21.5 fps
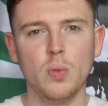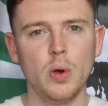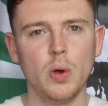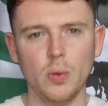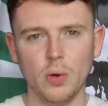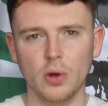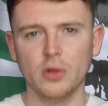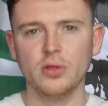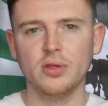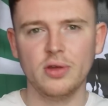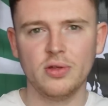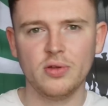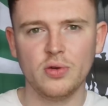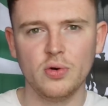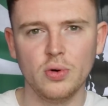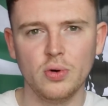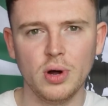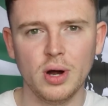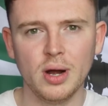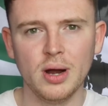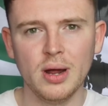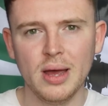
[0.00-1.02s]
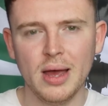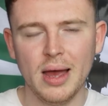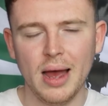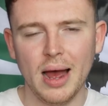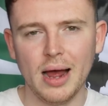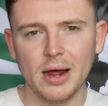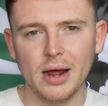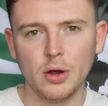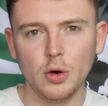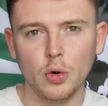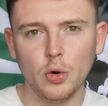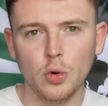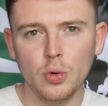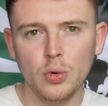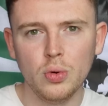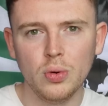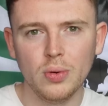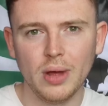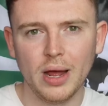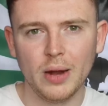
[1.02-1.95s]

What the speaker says: We want to score a goal